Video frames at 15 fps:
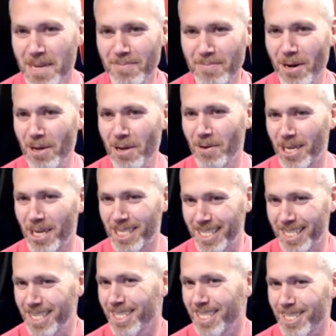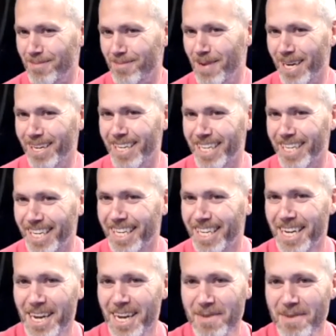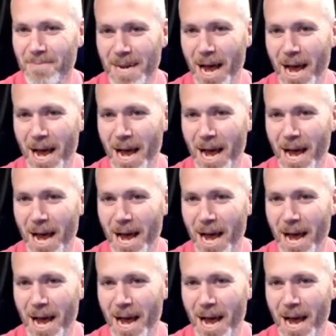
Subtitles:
probably wasn't a smart idea." But